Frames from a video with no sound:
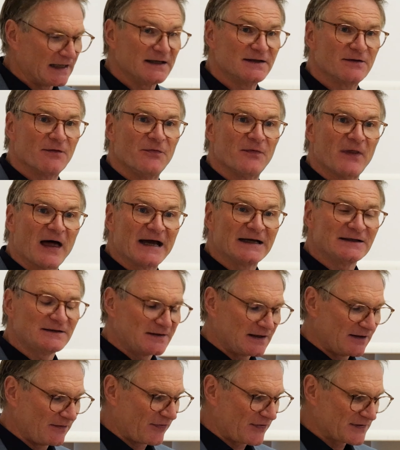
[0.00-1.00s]
in the
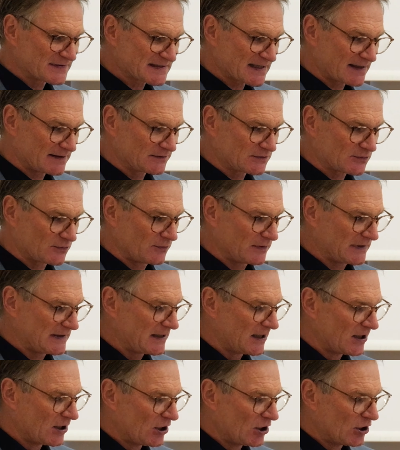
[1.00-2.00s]
19th
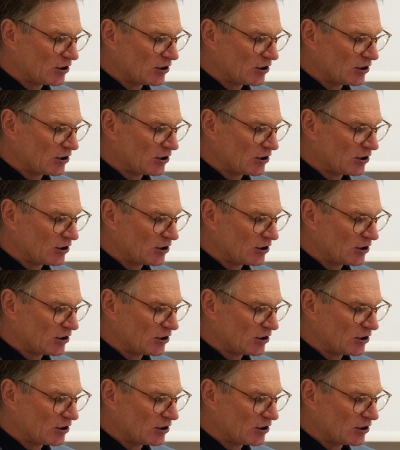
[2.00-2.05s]
century